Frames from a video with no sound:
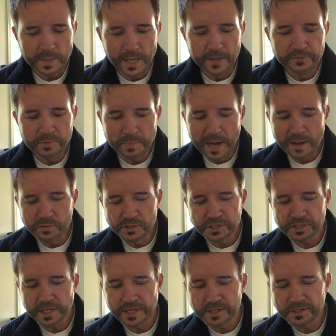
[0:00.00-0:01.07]
if the Bible
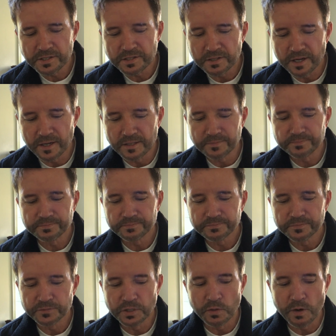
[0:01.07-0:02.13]
says uh,
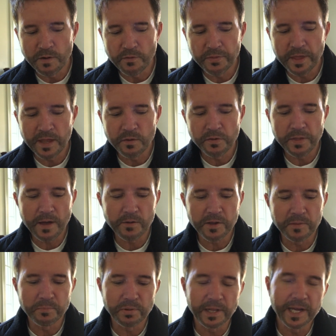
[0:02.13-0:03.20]
do everything without
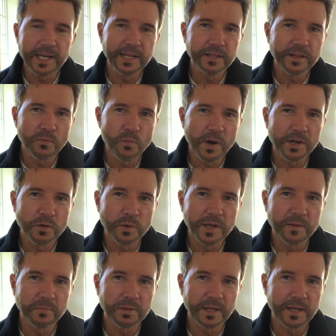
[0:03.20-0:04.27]
complaining, then why do we
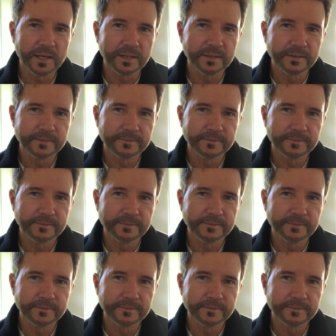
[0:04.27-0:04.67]
complain?